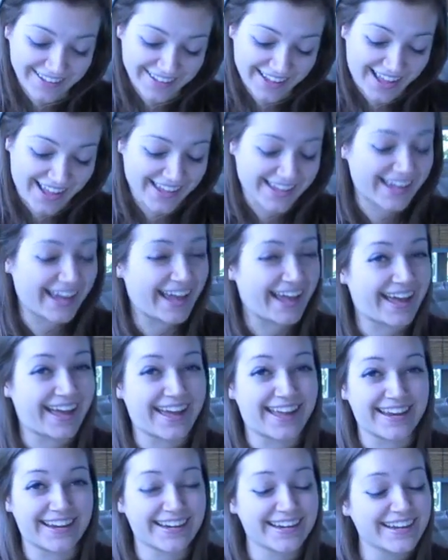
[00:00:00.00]
I
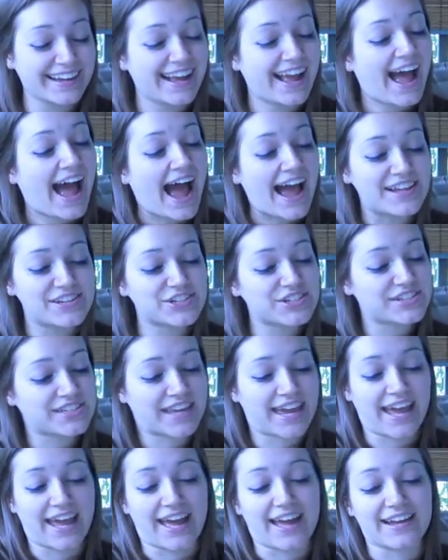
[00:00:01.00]
just
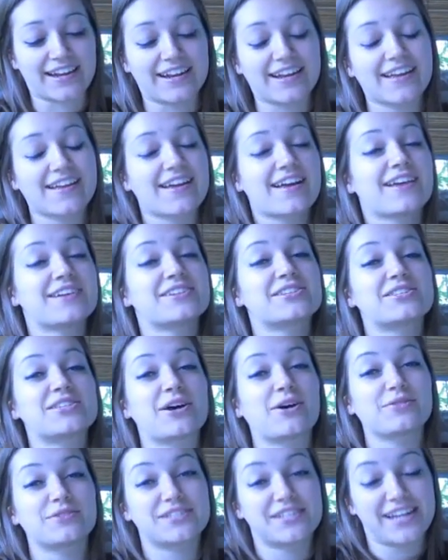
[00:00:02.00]
can't.
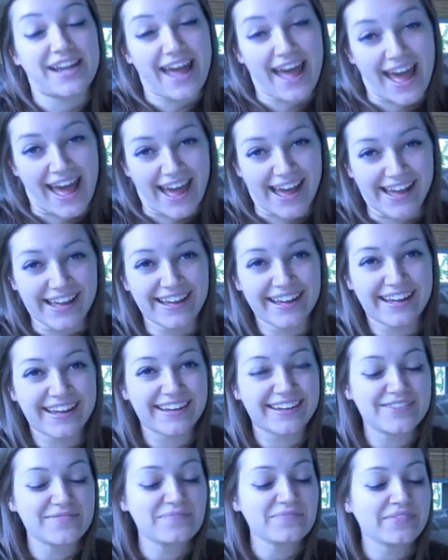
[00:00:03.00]
So today,
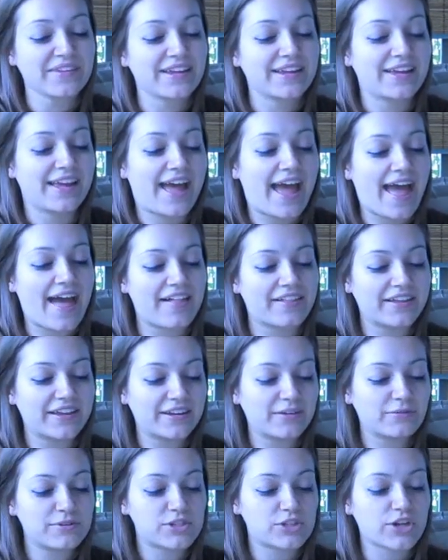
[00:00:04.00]

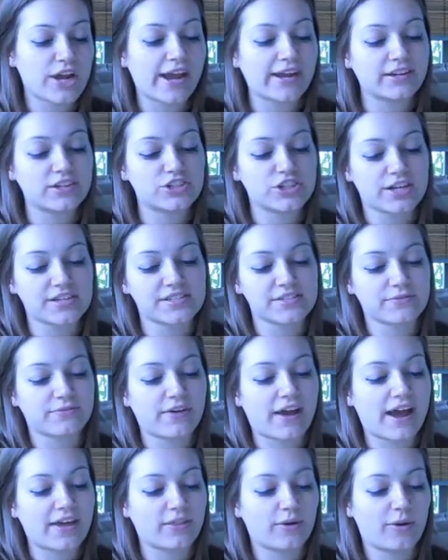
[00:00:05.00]
Helen was trying to
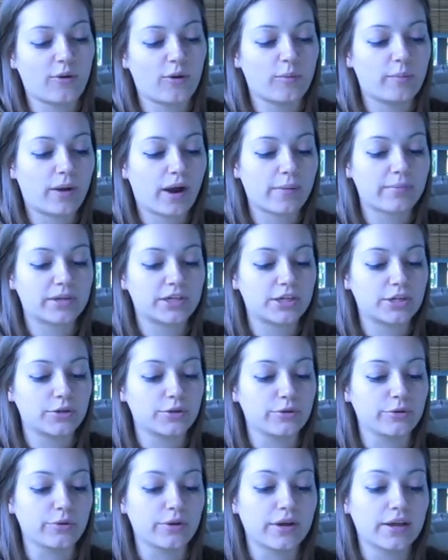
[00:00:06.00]
justify the whole
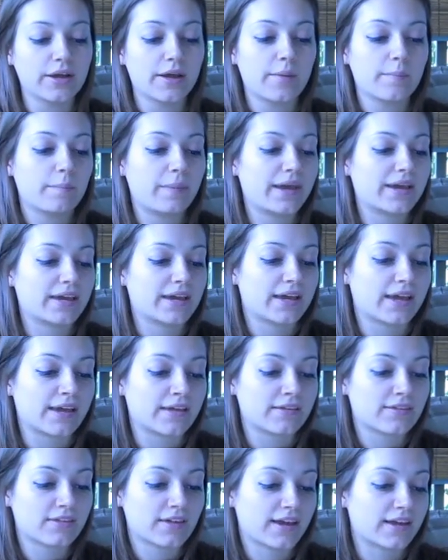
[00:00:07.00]
barbecue picking
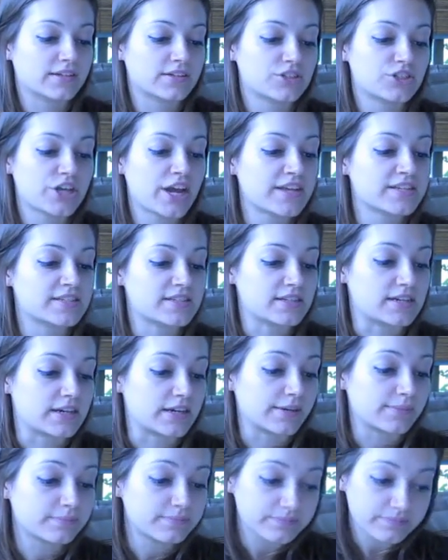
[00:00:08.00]
thing to
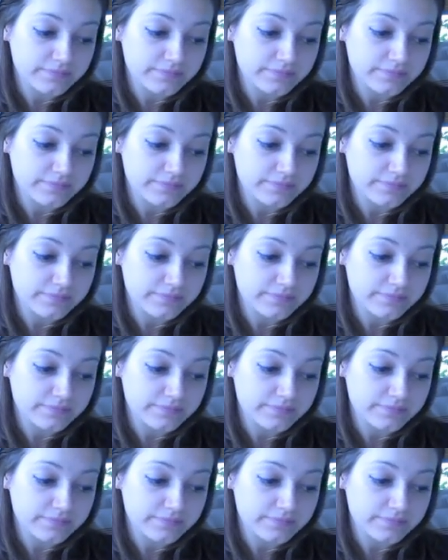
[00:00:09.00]
Jessie,